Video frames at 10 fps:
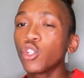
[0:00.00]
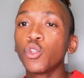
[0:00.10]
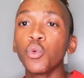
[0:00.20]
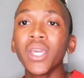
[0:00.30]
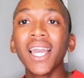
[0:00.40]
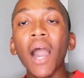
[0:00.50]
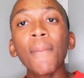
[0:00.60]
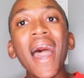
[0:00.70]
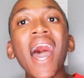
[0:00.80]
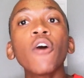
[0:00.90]
do we
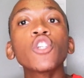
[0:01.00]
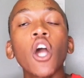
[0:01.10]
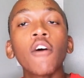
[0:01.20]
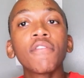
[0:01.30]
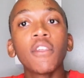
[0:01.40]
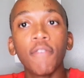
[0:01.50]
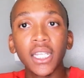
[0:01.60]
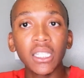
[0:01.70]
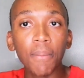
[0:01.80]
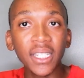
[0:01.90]
come out of the
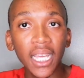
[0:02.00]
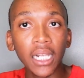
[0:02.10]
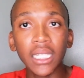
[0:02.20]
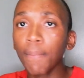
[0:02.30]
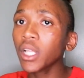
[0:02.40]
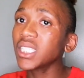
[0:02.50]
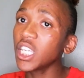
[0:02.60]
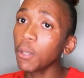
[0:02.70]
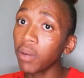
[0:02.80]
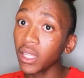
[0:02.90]
victim mentality? I'm not
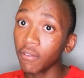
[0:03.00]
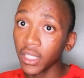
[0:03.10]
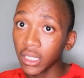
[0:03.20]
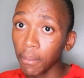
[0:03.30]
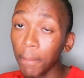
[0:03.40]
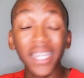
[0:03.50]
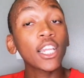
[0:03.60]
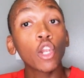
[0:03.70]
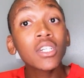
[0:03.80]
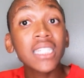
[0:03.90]
saying you're playing the victim, but
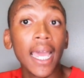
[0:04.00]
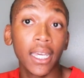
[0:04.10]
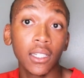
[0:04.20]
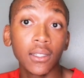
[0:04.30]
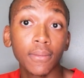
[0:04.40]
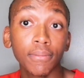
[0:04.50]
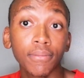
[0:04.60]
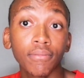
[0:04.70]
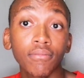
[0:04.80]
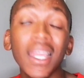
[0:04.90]
it looks like it.
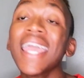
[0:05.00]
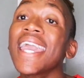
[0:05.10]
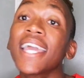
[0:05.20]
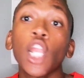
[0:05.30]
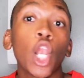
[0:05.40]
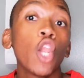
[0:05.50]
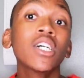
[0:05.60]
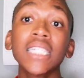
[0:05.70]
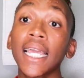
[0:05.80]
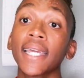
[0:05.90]
It
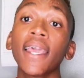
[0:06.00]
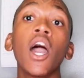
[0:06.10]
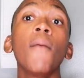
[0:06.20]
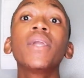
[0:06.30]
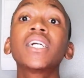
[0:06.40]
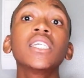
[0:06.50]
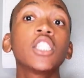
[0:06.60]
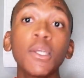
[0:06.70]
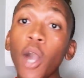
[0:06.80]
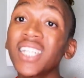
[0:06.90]
looks like it. Because,
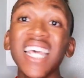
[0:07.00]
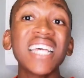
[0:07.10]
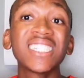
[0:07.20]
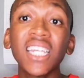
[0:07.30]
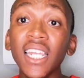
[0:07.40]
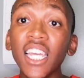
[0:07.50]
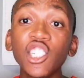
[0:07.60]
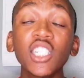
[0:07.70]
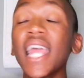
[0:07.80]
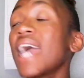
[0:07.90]
to be honest, as Selena
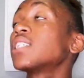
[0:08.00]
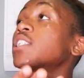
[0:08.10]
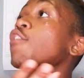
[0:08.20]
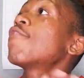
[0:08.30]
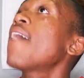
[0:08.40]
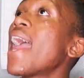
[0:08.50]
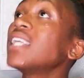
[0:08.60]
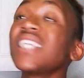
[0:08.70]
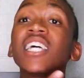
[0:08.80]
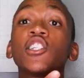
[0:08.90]
Nation, as your
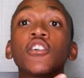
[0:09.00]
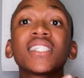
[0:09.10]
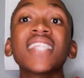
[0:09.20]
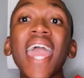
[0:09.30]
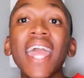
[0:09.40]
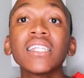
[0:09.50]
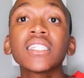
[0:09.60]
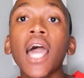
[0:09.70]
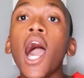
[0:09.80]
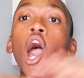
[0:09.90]
fans, as your
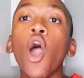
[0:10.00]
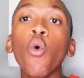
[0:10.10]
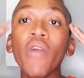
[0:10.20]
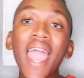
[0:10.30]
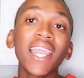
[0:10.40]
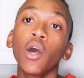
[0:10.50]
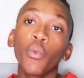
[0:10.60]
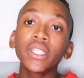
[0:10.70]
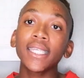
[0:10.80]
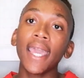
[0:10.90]
stans, we're at our
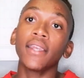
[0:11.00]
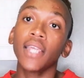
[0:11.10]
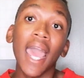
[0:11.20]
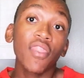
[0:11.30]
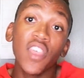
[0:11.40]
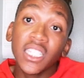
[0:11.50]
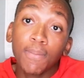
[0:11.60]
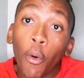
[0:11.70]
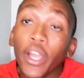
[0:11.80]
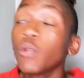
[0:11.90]
wits' end. At this
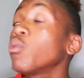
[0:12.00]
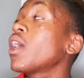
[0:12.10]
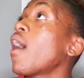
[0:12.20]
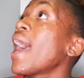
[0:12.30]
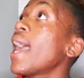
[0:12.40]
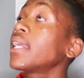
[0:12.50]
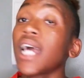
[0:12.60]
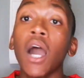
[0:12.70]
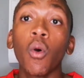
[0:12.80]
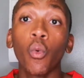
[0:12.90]
point, we are at
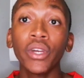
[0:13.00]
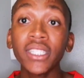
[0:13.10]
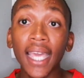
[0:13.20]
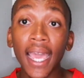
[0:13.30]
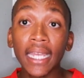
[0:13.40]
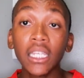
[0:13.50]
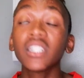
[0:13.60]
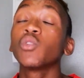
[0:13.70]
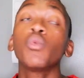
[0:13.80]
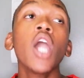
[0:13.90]
our wits' end
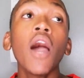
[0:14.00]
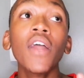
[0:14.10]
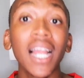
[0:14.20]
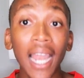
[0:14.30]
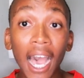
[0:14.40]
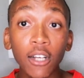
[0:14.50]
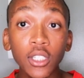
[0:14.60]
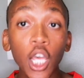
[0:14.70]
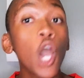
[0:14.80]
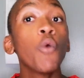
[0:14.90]
because we are the
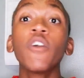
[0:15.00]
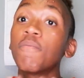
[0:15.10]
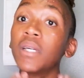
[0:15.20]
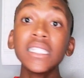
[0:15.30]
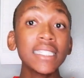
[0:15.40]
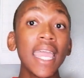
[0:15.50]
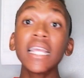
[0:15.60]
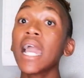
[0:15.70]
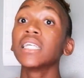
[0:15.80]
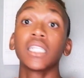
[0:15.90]
clowns. We've been
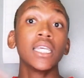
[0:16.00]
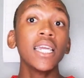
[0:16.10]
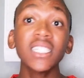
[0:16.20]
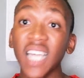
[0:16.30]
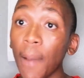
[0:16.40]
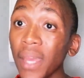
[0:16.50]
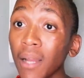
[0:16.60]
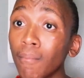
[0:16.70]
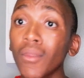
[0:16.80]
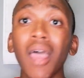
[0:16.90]
saying Selena is
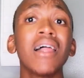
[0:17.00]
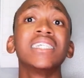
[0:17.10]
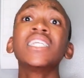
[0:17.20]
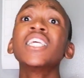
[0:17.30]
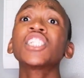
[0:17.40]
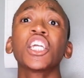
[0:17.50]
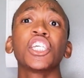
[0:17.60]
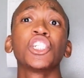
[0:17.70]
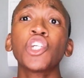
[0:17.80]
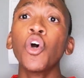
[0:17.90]
coming. Selena's gonna
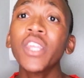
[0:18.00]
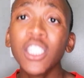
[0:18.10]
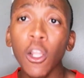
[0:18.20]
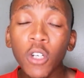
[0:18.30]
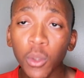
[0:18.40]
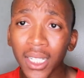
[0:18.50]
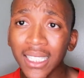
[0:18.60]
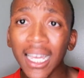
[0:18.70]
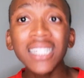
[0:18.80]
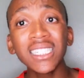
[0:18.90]
show these locals what
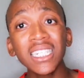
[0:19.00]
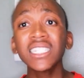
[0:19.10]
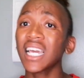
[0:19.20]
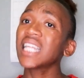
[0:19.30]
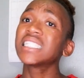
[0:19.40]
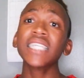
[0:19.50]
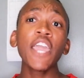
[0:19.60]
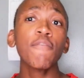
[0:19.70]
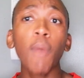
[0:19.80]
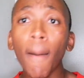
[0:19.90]
it's done. Selena's gonna
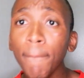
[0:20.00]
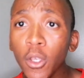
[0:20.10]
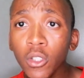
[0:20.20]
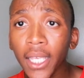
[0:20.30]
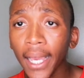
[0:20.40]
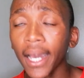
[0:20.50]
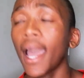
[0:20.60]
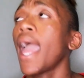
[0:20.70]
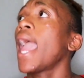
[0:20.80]
save pop music.